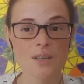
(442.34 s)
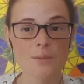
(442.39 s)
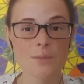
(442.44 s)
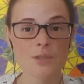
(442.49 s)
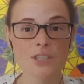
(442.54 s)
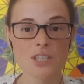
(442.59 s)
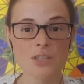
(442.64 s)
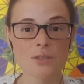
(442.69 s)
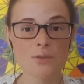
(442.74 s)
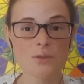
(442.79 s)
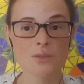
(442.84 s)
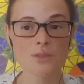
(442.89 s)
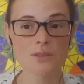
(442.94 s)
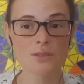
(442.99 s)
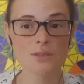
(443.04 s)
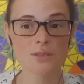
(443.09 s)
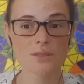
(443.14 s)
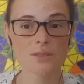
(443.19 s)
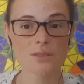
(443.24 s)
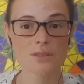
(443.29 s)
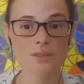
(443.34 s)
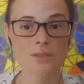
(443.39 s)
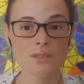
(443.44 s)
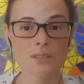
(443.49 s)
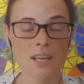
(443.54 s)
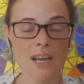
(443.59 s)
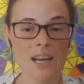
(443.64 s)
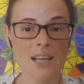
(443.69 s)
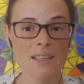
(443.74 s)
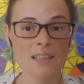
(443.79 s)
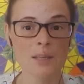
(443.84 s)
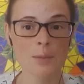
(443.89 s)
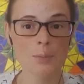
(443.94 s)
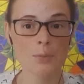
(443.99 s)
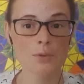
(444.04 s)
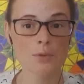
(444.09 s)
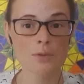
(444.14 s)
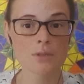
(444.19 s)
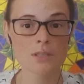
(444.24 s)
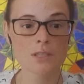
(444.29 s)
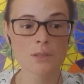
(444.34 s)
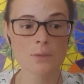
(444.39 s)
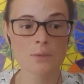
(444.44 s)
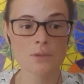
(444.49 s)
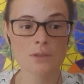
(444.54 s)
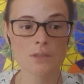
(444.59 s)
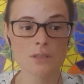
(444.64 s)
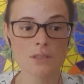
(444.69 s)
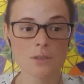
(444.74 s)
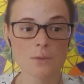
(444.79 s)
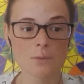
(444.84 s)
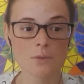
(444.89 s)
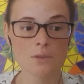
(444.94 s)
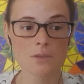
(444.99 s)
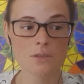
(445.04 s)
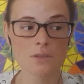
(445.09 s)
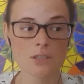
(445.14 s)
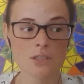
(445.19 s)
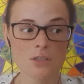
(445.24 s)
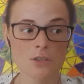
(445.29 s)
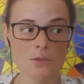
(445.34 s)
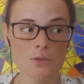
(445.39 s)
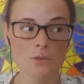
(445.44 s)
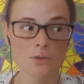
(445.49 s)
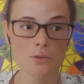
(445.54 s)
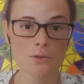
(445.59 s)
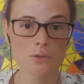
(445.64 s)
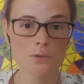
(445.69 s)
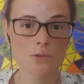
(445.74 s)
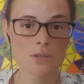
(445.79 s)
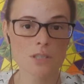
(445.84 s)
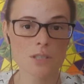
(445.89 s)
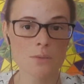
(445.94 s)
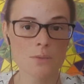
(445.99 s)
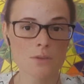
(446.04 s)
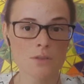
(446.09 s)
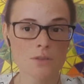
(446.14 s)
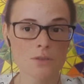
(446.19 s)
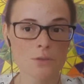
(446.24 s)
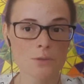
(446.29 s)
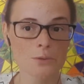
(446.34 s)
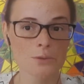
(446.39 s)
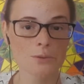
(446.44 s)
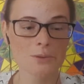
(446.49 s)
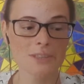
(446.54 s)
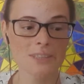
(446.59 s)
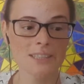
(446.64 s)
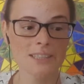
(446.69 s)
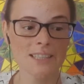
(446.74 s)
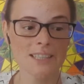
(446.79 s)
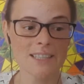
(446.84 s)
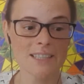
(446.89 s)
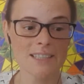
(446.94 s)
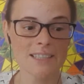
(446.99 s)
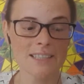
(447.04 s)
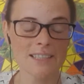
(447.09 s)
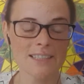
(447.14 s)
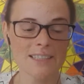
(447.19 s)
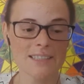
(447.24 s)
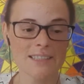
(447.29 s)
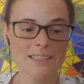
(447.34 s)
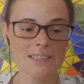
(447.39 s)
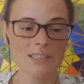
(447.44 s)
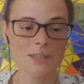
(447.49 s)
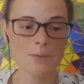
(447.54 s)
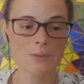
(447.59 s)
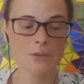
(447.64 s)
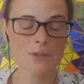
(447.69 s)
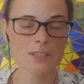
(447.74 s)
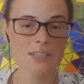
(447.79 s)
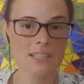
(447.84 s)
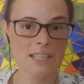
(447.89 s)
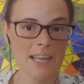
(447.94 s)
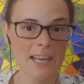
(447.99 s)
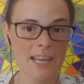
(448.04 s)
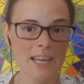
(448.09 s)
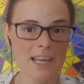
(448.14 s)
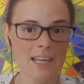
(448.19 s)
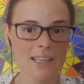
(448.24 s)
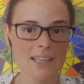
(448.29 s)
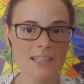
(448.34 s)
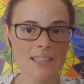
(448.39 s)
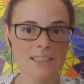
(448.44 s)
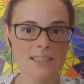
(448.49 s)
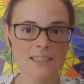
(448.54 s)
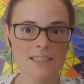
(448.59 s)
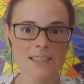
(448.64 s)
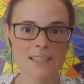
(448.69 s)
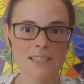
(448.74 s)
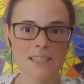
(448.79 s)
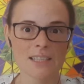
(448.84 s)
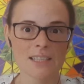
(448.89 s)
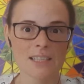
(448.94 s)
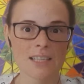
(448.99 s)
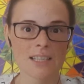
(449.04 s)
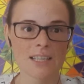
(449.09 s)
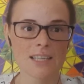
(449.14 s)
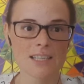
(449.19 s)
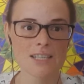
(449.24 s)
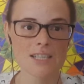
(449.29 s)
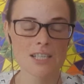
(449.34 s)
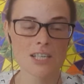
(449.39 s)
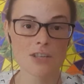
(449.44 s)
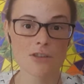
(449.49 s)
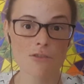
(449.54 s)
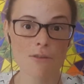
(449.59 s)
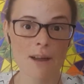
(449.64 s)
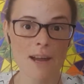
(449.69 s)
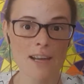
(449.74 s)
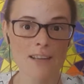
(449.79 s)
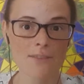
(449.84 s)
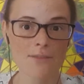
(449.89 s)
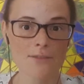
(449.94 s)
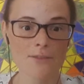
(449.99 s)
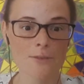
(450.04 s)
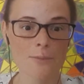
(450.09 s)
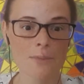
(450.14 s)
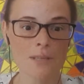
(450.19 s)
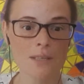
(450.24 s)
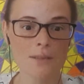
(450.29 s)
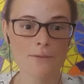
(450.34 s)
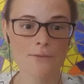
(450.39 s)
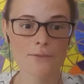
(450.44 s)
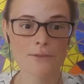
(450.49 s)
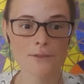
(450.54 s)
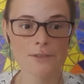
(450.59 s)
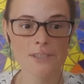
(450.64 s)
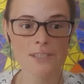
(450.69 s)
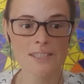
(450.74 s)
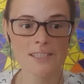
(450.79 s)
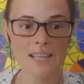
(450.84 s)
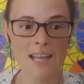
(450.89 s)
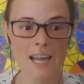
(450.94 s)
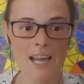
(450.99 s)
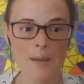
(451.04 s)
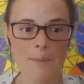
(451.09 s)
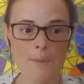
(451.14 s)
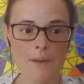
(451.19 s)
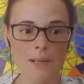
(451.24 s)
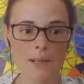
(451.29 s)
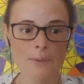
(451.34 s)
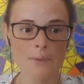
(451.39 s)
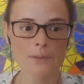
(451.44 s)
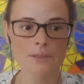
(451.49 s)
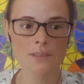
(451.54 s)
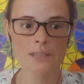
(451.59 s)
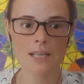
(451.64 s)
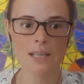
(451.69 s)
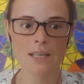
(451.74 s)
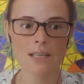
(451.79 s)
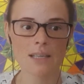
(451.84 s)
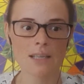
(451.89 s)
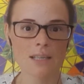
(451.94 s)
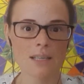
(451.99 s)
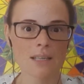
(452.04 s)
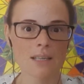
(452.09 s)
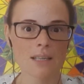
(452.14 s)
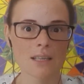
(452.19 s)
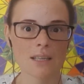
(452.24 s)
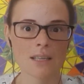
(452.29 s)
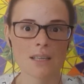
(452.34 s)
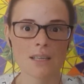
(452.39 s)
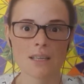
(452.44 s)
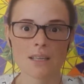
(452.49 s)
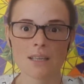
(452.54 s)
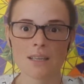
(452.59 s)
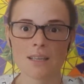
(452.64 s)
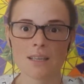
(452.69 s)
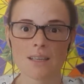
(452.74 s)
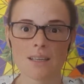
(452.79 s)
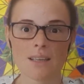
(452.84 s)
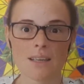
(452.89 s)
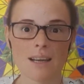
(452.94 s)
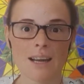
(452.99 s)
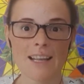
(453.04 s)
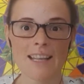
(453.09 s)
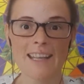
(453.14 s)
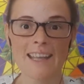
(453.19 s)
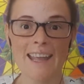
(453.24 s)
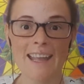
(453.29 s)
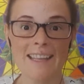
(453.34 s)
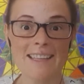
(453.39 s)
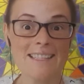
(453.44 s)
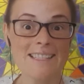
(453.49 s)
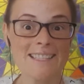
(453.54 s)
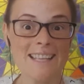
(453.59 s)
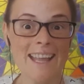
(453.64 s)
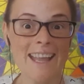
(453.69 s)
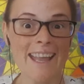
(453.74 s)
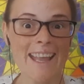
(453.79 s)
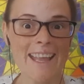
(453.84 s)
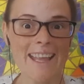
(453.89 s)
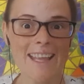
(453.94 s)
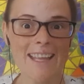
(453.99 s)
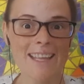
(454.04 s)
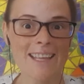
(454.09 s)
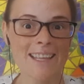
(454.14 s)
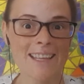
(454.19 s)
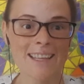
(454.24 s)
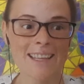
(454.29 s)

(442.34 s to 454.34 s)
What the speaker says: but she couldn't, at that point she knew she was losing, and she was scared, and she cried for me the first time, and I was like, I can't say